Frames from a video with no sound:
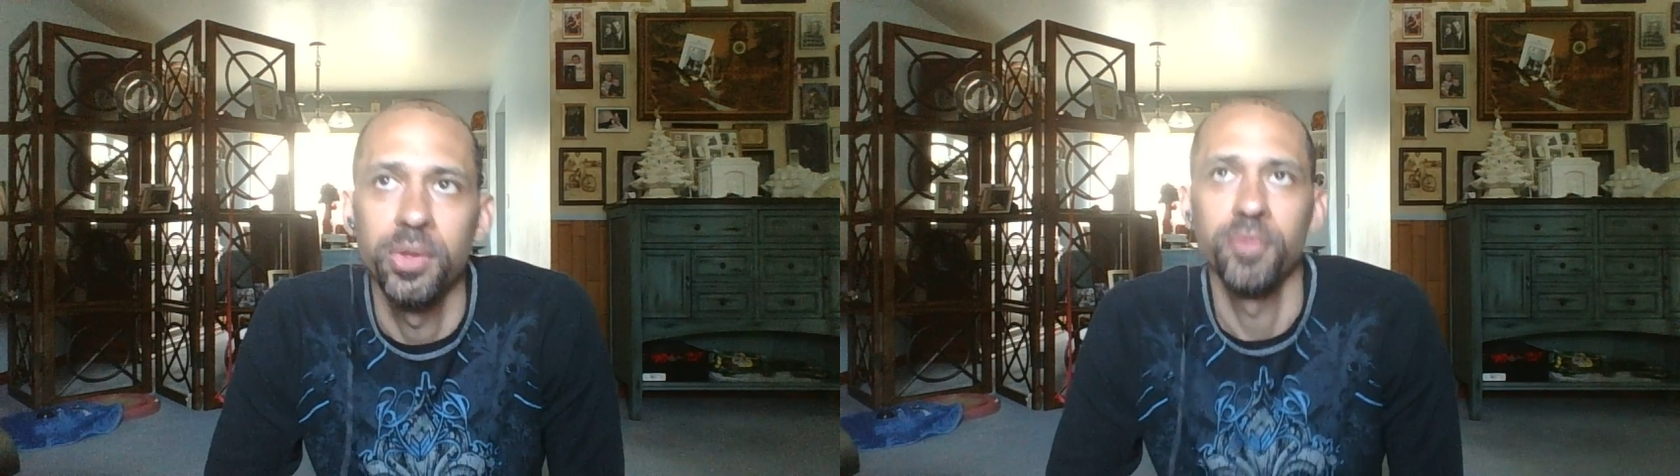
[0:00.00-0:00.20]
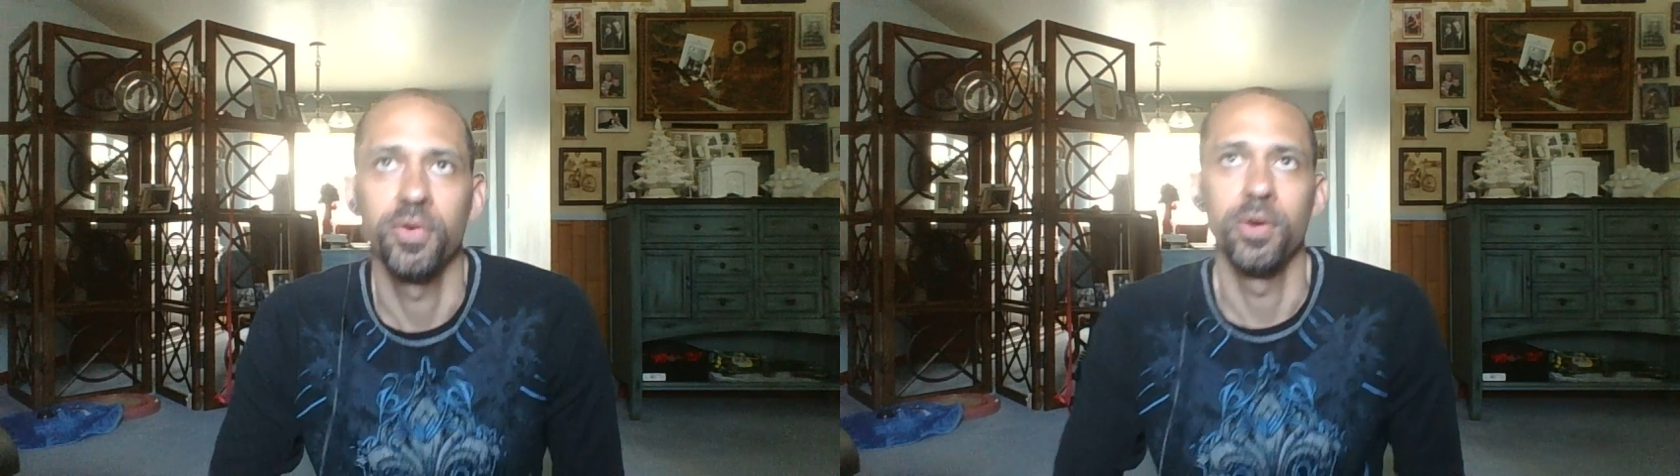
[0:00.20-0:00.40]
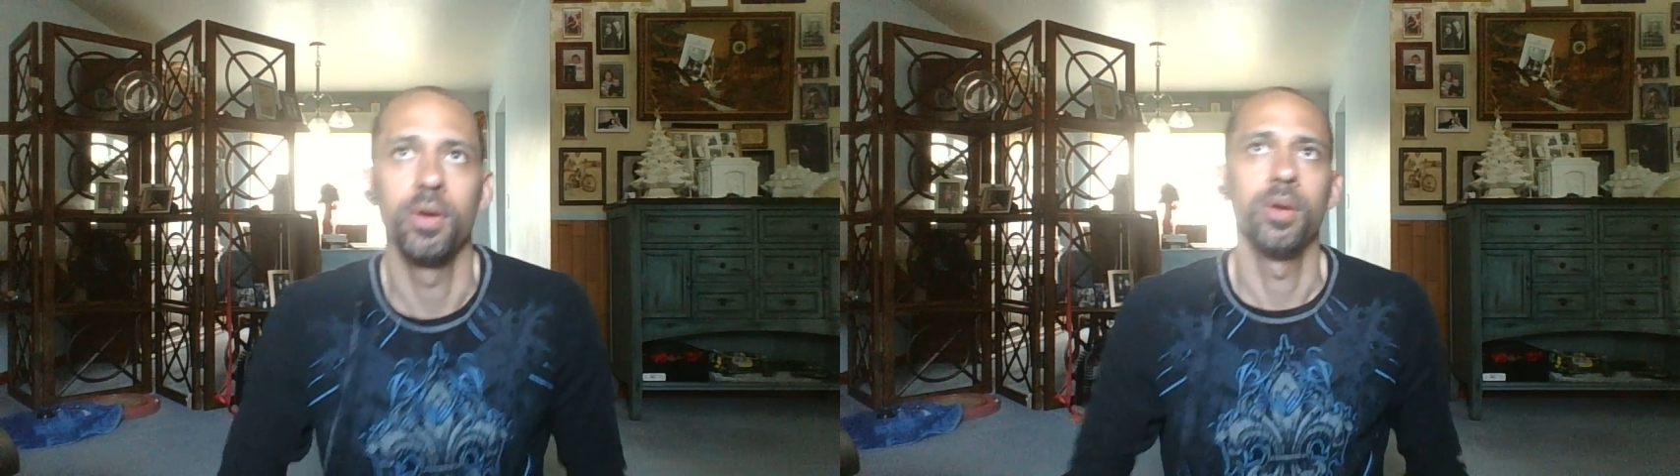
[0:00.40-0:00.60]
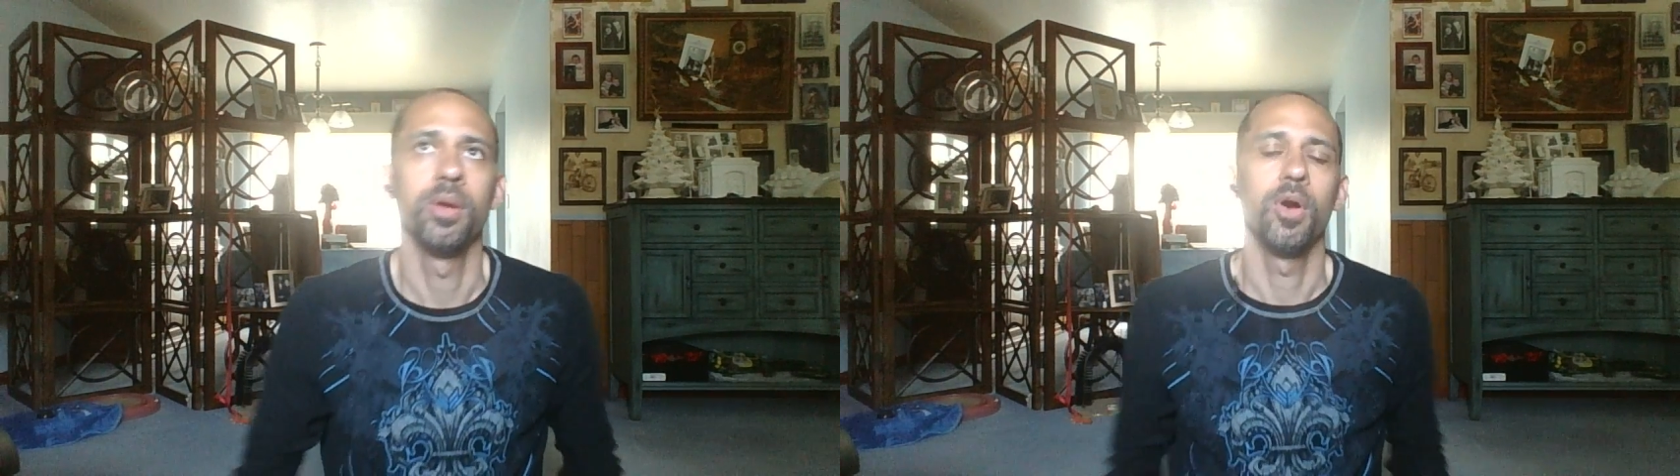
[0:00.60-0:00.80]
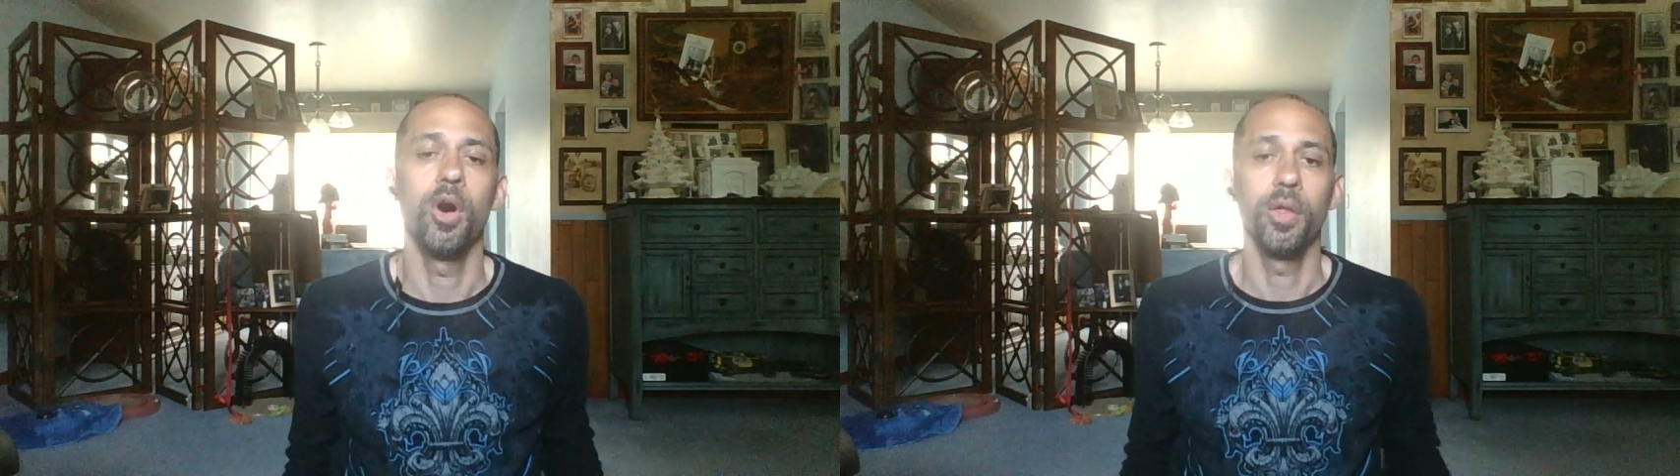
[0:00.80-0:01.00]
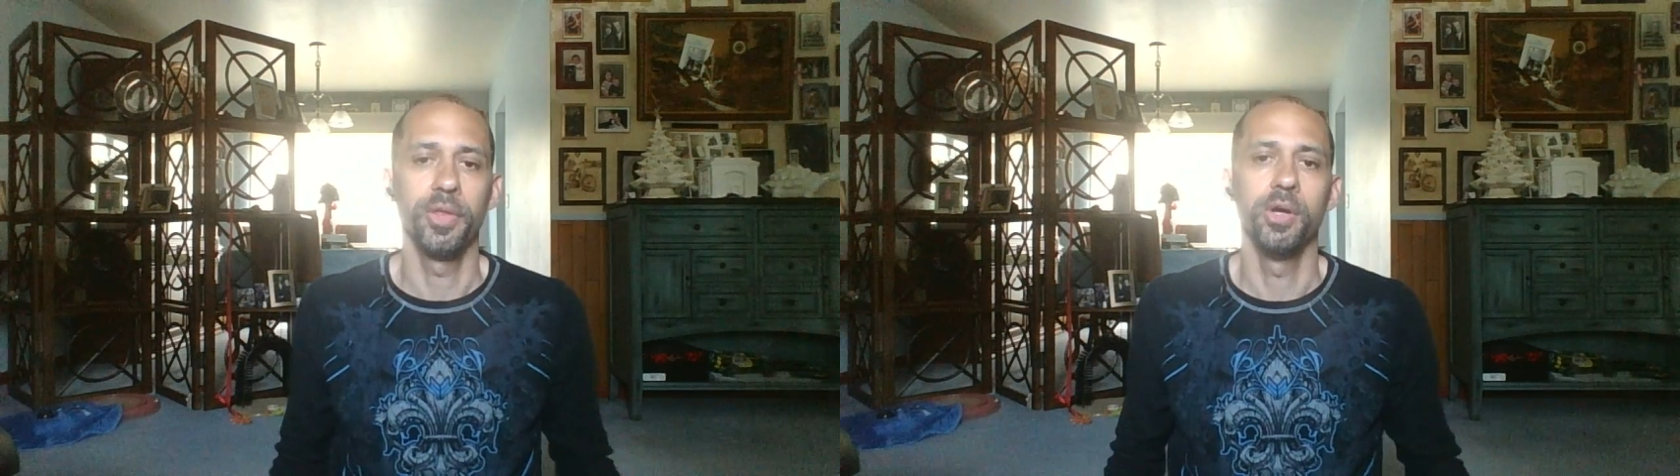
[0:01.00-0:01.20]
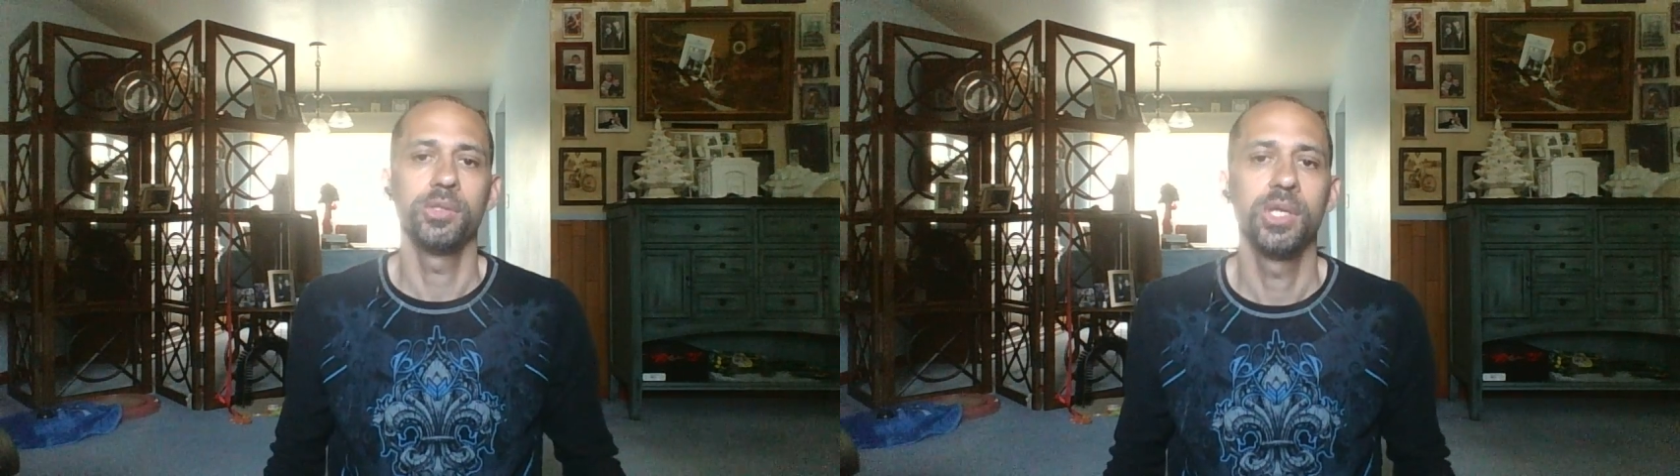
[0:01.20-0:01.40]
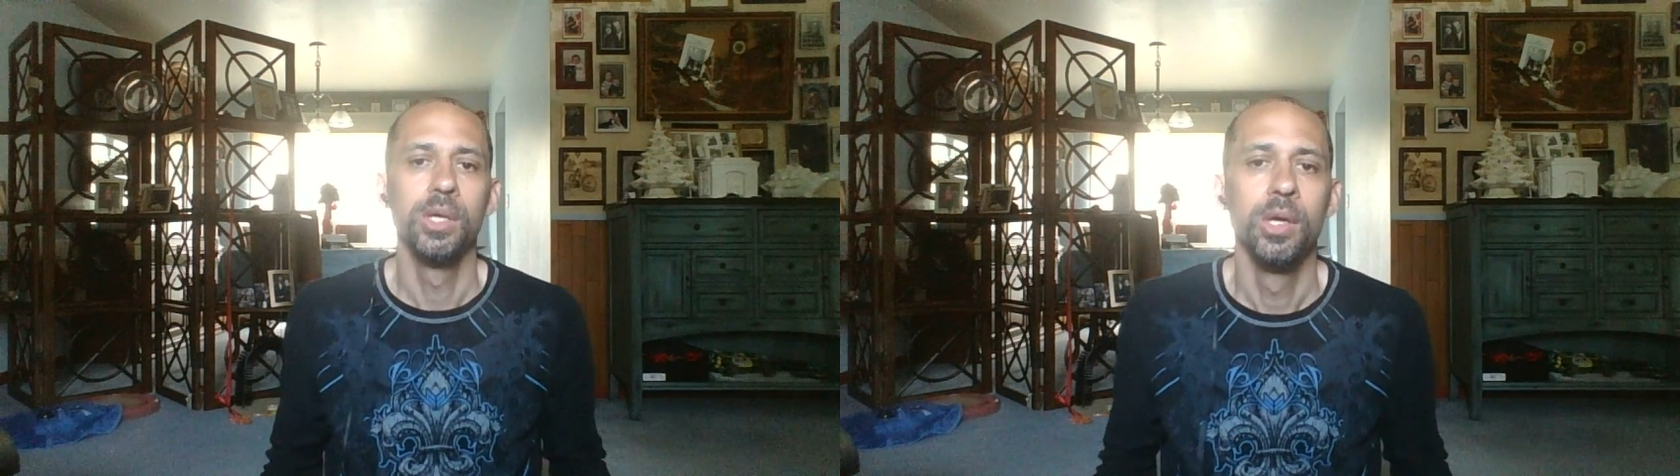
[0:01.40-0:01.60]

for all those.